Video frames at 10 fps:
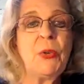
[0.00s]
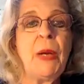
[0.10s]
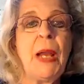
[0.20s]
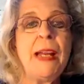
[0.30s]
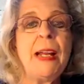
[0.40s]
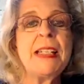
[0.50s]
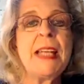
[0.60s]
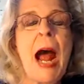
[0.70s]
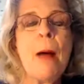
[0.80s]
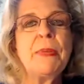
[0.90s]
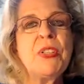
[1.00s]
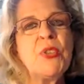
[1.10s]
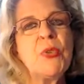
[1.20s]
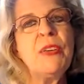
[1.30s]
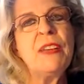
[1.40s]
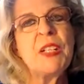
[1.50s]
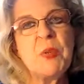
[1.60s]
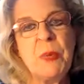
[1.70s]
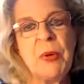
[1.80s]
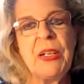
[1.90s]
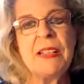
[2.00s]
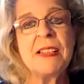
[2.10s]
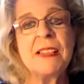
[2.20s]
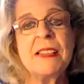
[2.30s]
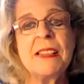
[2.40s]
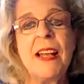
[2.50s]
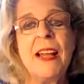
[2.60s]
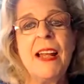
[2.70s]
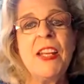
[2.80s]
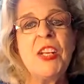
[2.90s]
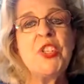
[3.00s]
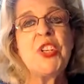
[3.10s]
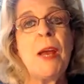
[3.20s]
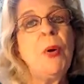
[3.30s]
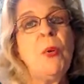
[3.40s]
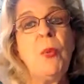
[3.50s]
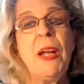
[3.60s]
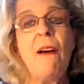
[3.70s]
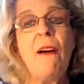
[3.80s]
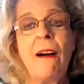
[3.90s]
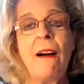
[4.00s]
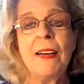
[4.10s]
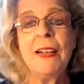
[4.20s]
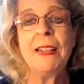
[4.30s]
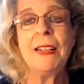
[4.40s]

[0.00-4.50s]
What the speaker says: creating a tapestry of experiences that shape who we are.